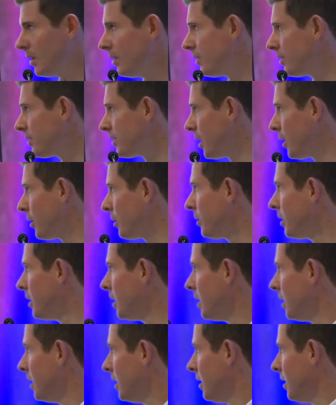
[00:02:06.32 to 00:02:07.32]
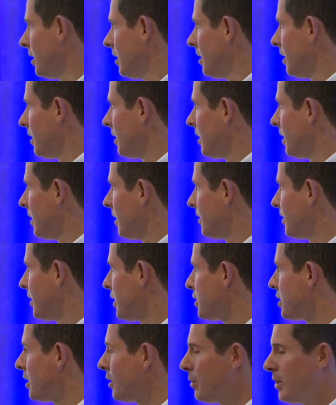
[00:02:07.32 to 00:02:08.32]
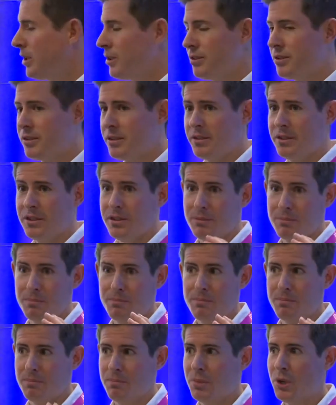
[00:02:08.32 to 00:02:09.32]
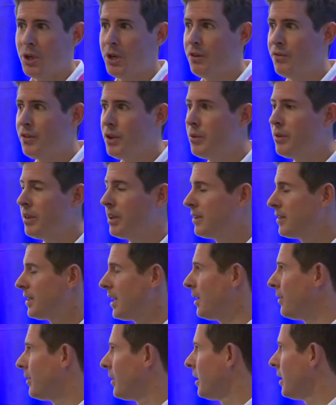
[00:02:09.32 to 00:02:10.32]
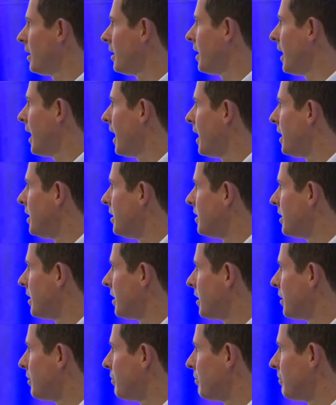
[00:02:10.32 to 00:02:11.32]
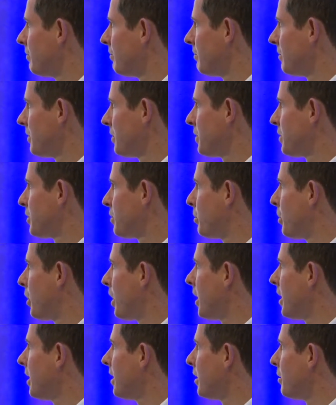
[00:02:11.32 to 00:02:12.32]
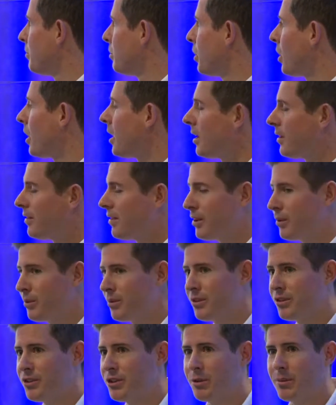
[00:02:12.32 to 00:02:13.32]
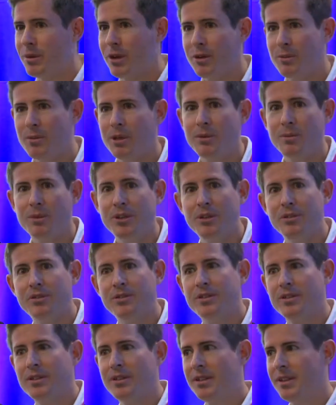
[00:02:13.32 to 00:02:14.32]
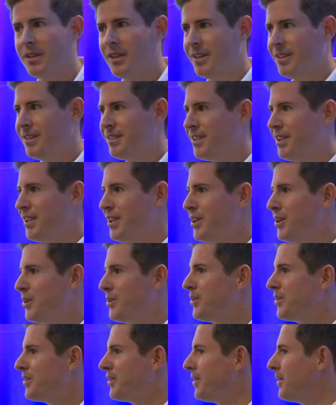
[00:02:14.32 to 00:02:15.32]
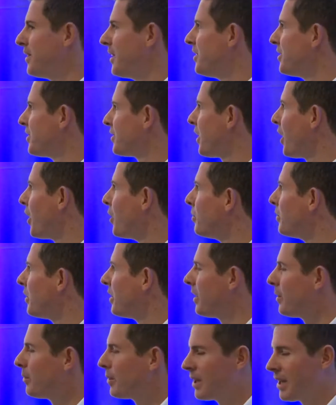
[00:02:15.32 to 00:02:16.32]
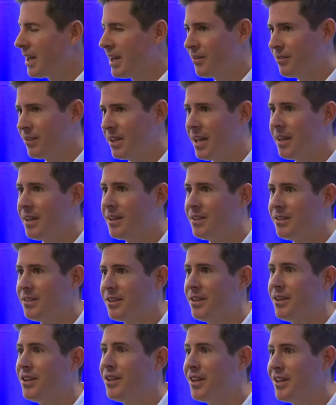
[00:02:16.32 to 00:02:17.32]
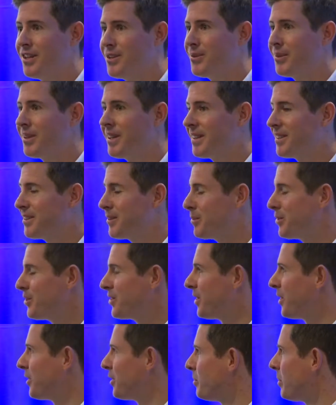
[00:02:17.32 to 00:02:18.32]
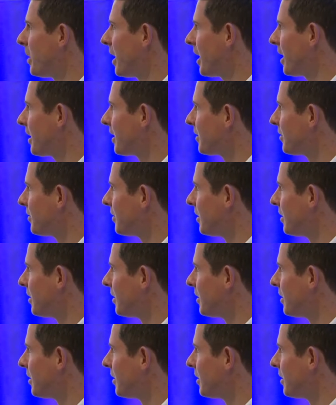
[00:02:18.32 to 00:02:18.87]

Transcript: So essentially we used to put a few things out there and spray and pray, I think was the term a lot of people used to use, and just hope that they were going to have candidates in it and you would get some results back.